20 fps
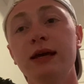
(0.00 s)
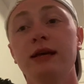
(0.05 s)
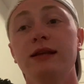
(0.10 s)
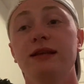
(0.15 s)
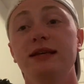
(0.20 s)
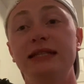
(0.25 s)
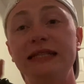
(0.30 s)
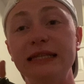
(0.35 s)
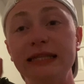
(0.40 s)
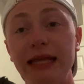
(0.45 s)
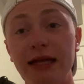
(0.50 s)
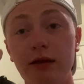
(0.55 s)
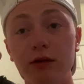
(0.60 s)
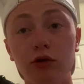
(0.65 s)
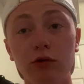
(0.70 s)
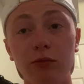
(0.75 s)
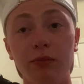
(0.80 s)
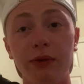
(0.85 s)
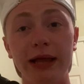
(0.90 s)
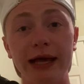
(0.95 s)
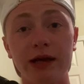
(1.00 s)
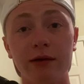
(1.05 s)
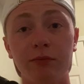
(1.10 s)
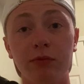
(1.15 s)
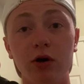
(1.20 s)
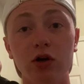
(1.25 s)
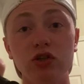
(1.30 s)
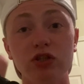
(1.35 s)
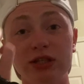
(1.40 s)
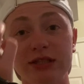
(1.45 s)
they see that little black
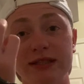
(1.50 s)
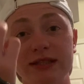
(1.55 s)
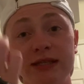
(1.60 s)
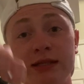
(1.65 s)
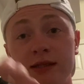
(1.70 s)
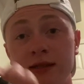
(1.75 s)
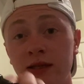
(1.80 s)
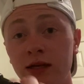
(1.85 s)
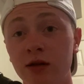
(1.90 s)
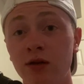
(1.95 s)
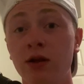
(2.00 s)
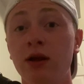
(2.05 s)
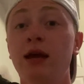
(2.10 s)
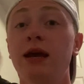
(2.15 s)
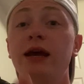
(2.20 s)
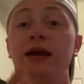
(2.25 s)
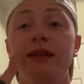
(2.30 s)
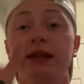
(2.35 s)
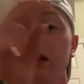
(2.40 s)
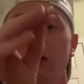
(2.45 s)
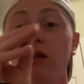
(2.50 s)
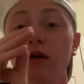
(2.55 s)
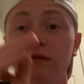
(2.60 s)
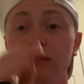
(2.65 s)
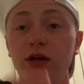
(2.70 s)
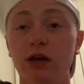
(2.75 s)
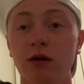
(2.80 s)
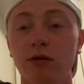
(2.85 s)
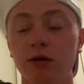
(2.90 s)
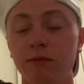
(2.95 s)
bug just sitting there and they love
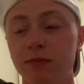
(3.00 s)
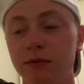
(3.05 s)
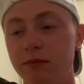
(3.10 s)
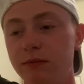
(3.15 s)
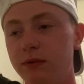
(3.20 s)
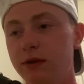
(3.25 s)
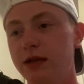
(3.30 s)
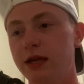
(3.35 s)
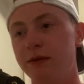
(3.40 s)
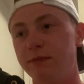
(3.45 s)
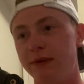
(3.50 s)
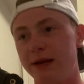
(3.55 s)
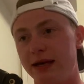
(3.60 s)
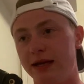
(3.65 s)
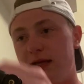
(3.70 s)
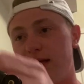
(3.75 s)
to come up and nip at